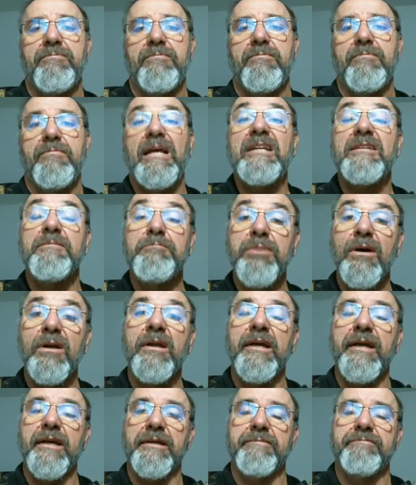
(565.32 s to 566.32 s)
That's
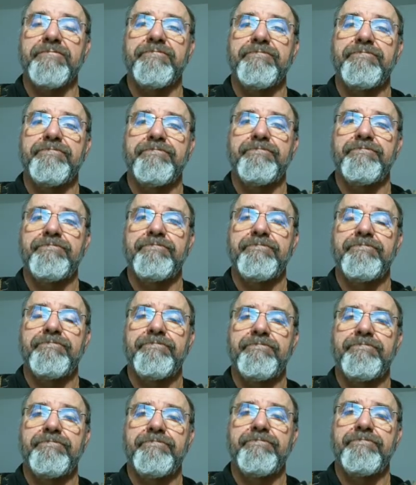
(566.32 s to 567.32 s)
bullying.
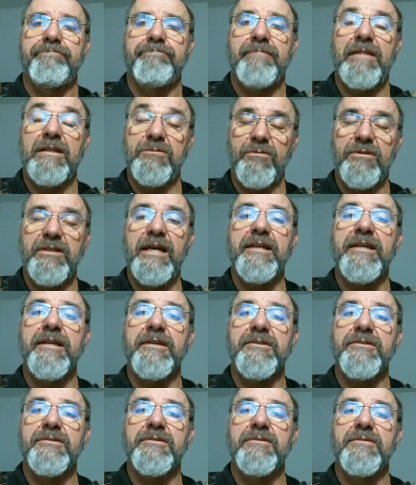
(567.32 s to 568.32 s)
That's what that
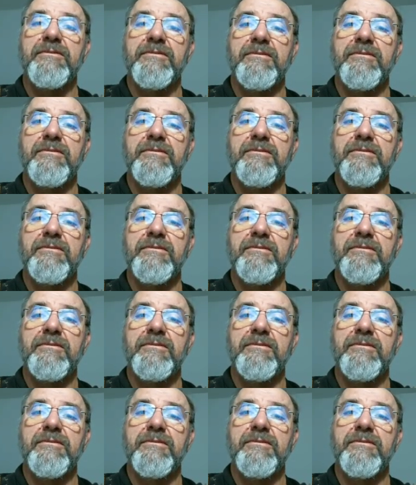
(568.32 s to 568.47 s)
is.